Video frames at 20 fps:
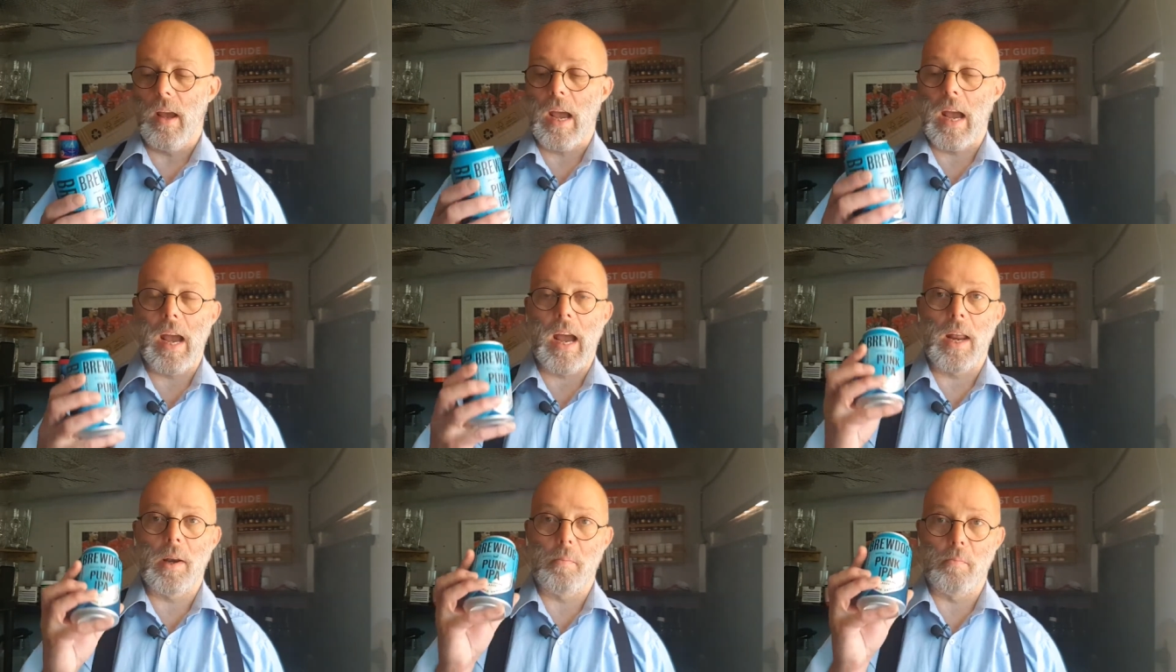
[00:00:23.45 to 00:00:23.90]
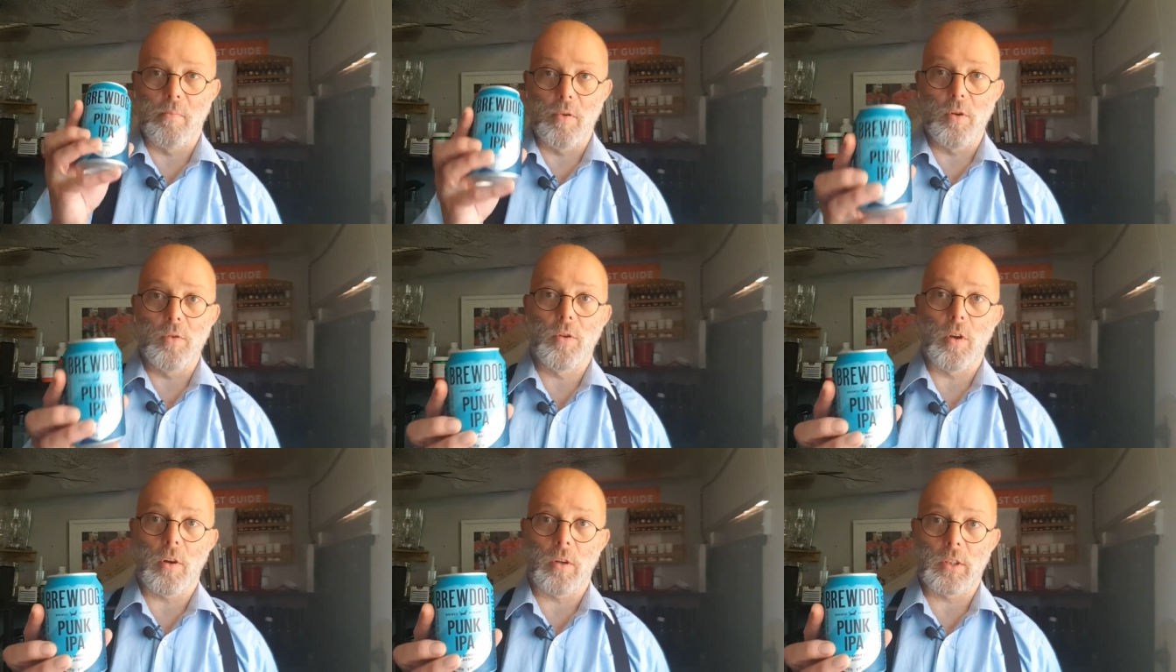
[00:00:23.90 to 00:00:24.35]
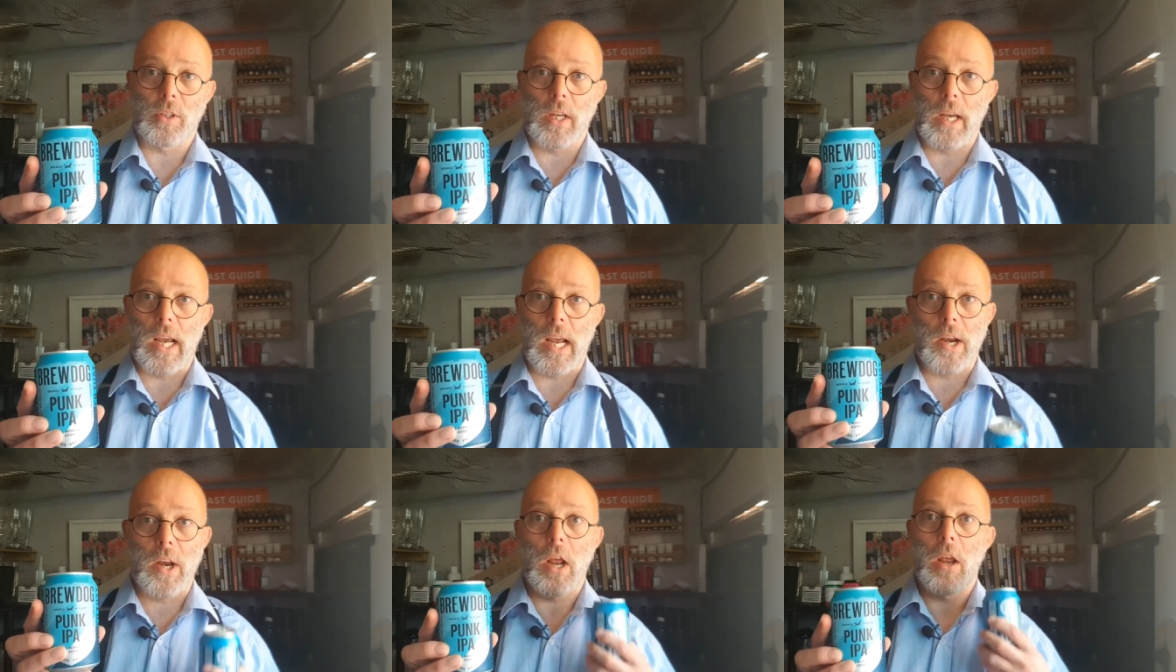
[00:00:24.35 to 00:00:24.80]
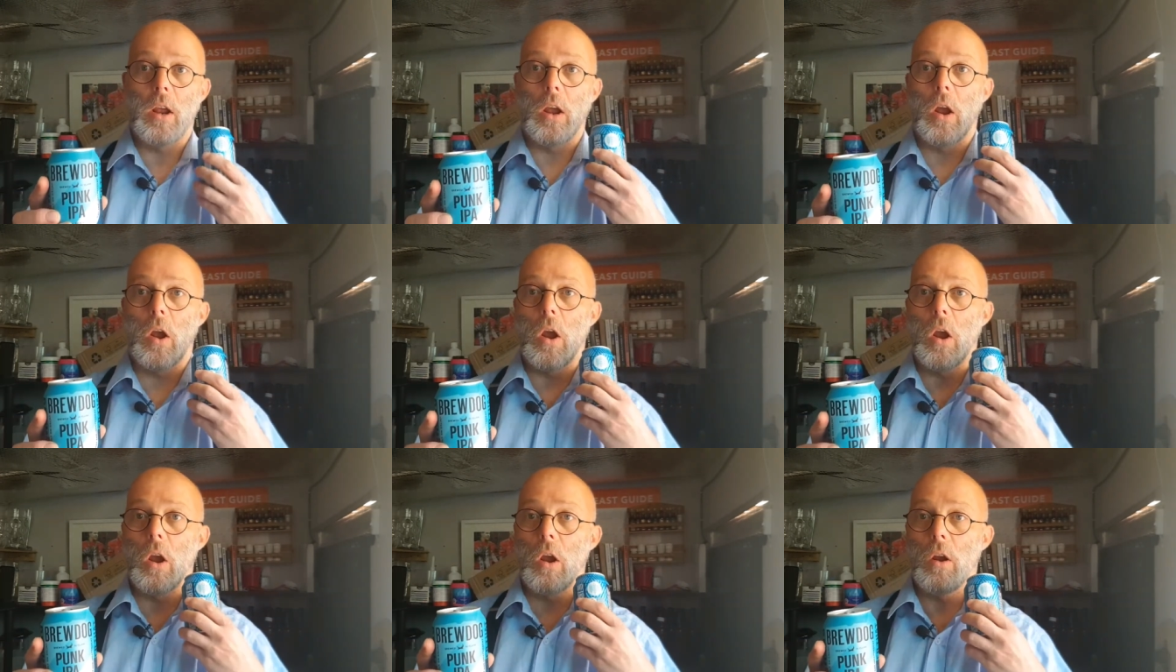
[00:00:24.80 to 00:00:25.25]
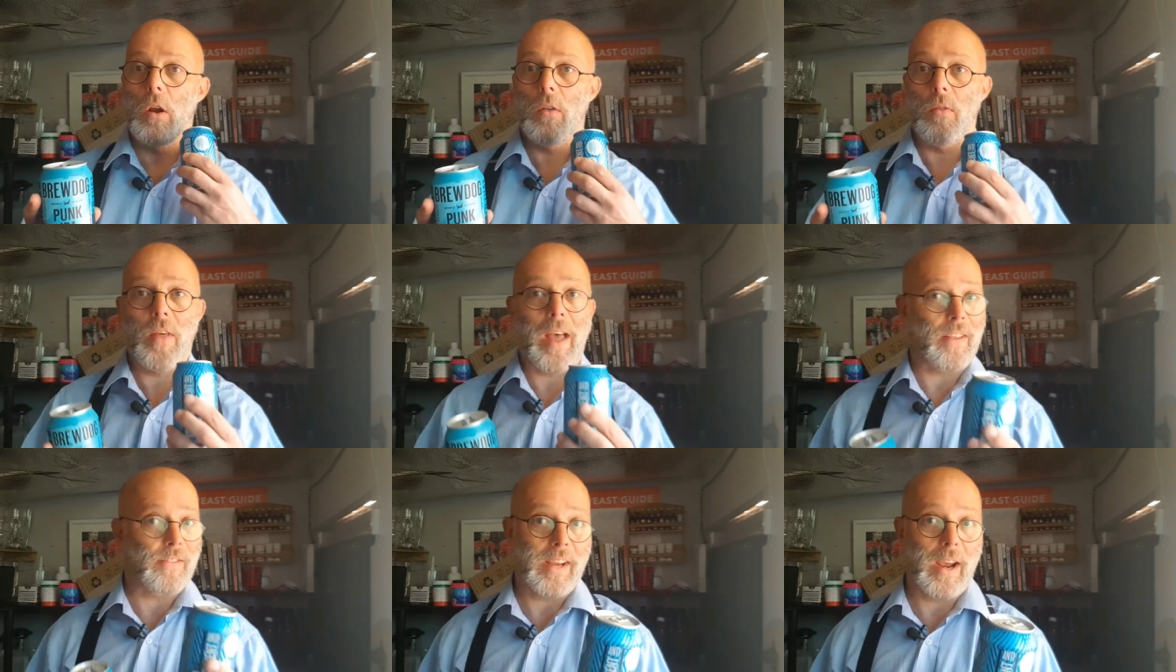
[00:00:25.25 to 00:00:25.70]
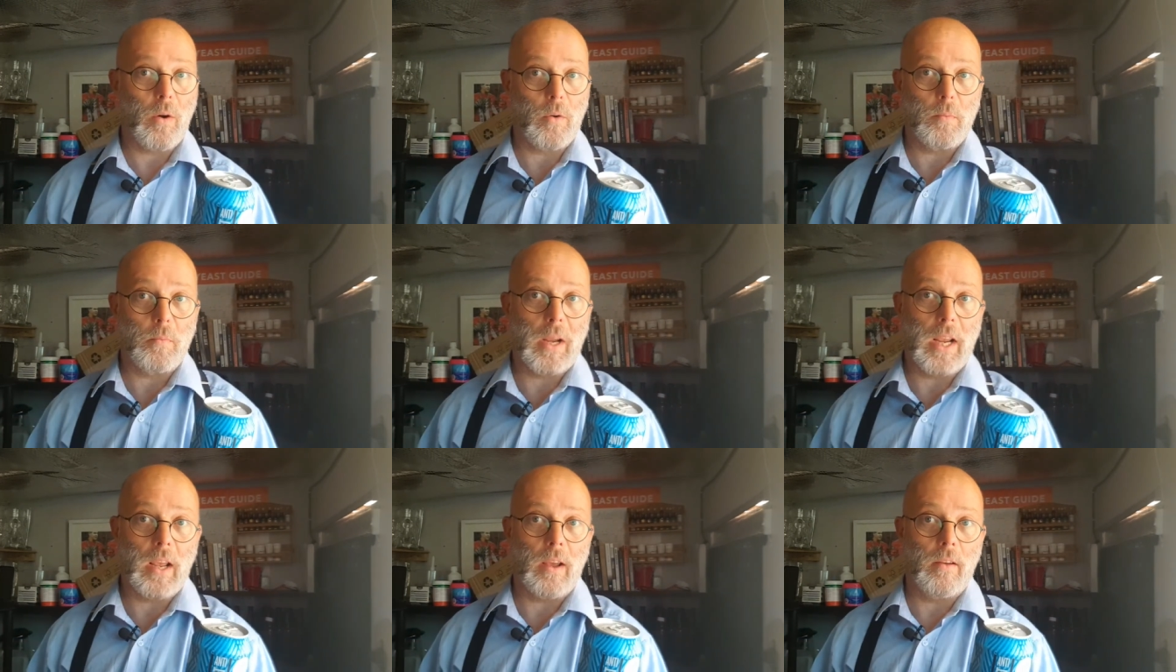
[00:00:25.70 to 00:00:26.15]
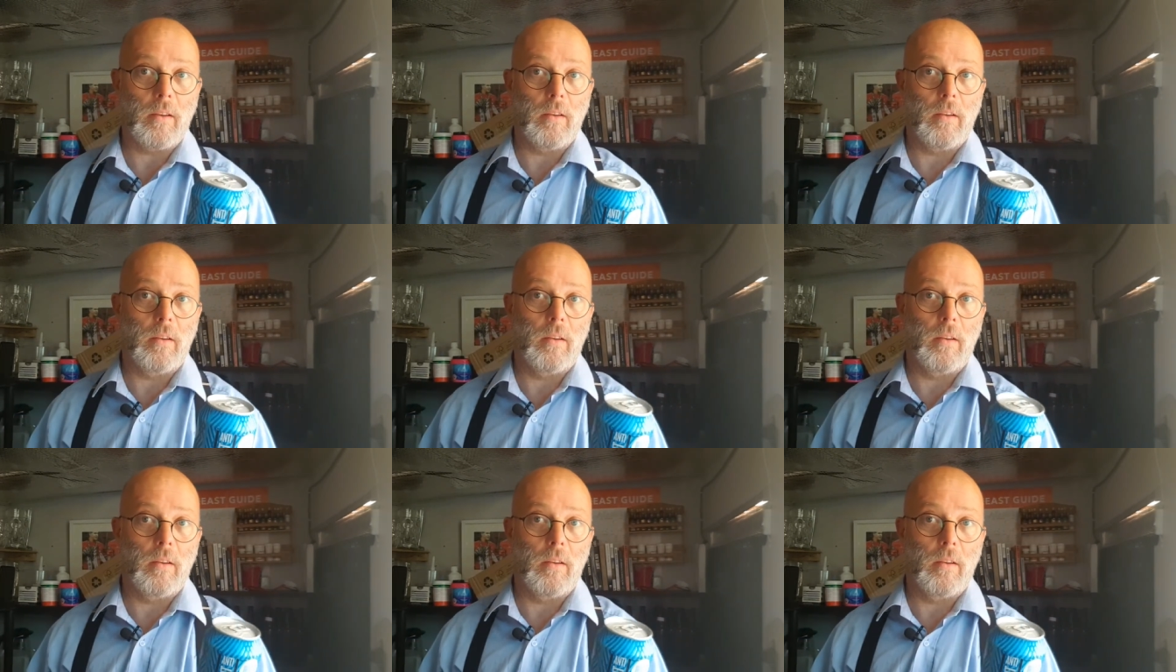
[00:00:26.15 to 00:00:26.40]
and BrewDog said, that's our beer.